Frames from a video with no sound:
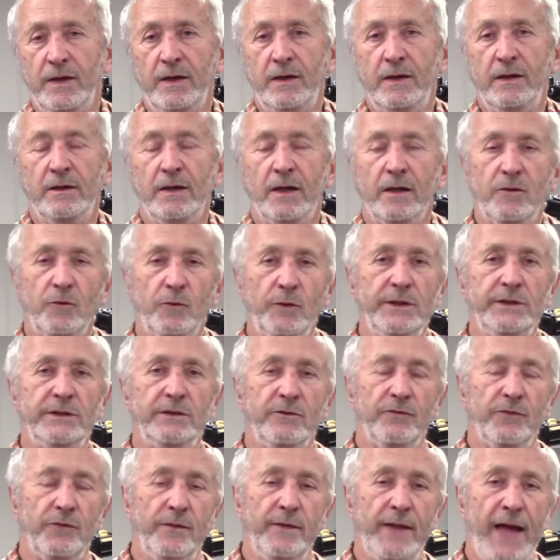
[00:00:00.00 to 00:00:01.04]
Now, the
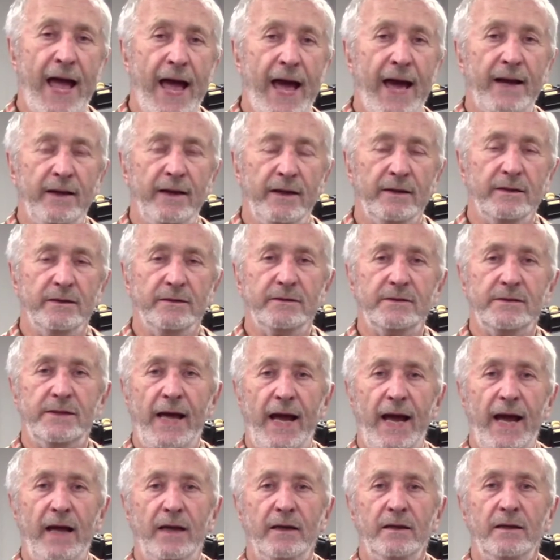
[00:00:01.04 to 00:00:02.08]
reason for that is
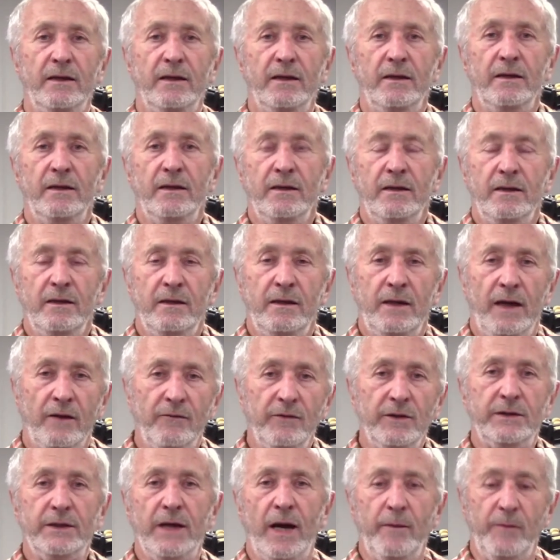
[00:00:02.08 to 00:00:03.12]
that
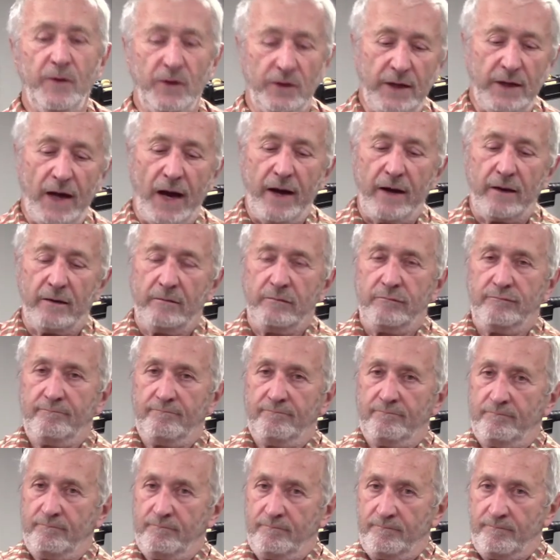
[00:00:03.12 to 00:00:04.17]
every time your tire
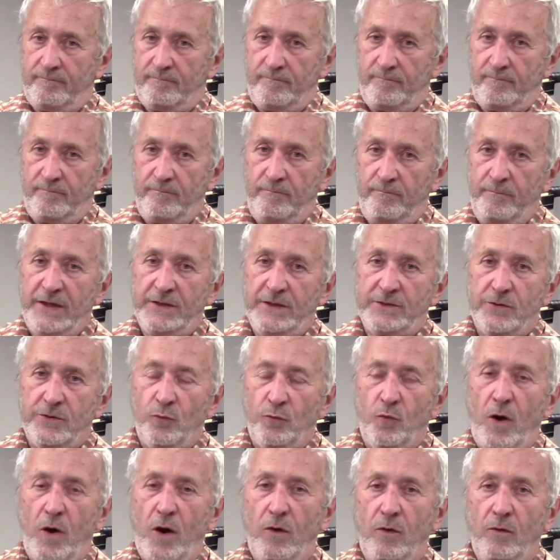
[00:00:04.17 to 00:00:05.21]
meets the
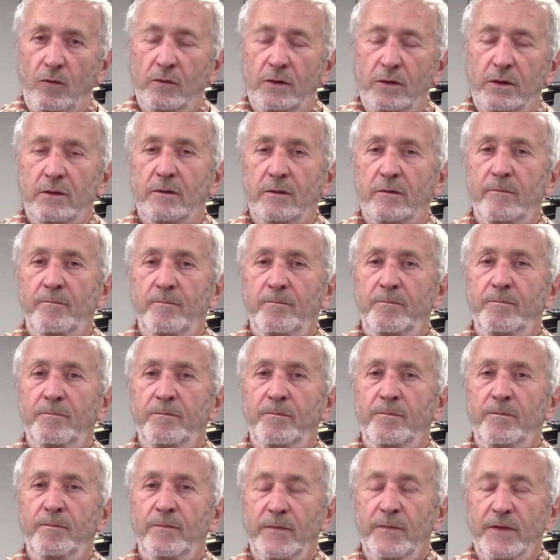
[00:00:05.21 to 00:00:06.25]
road,
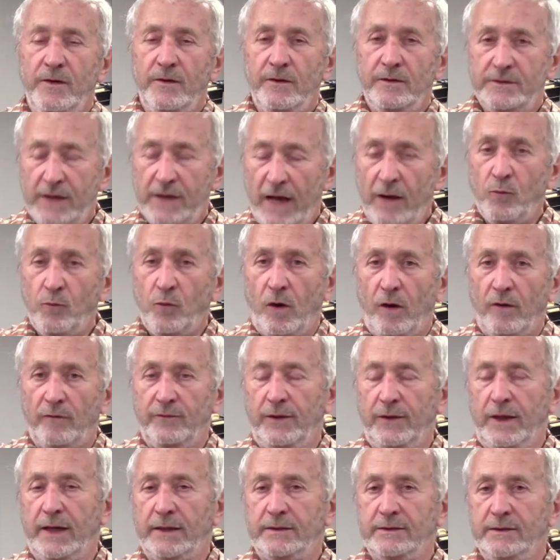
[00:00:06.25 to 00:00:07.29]
the sidewall
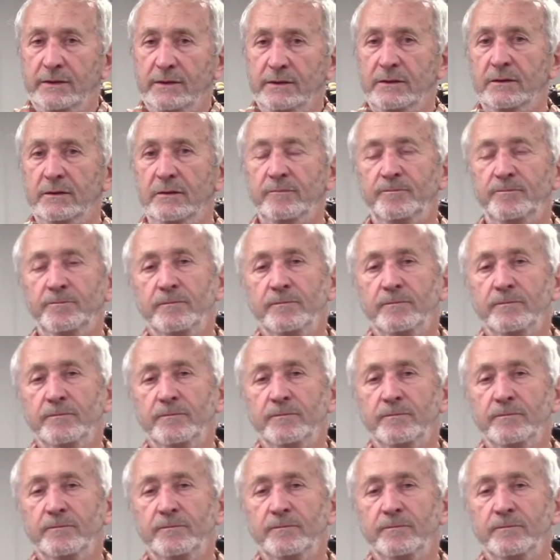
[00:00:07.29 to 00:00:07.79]
flexes.